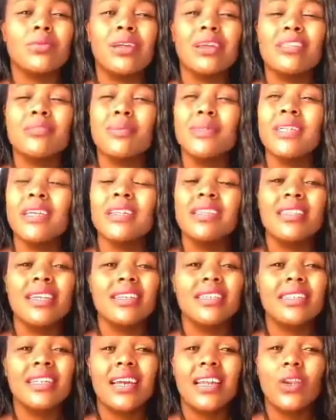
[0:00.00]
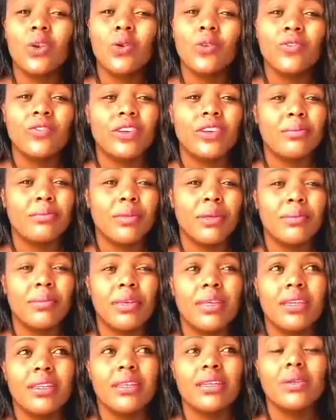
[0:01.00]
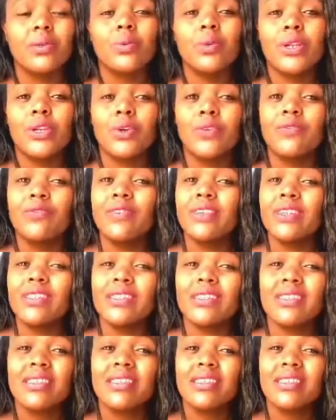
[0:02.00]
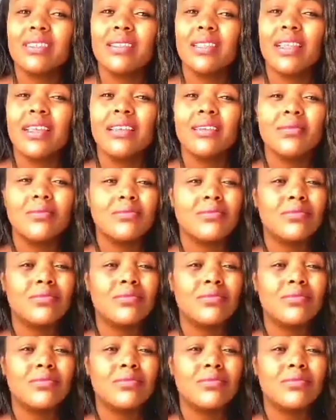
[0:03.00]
especially starting a law firm, maybe when you've just, like,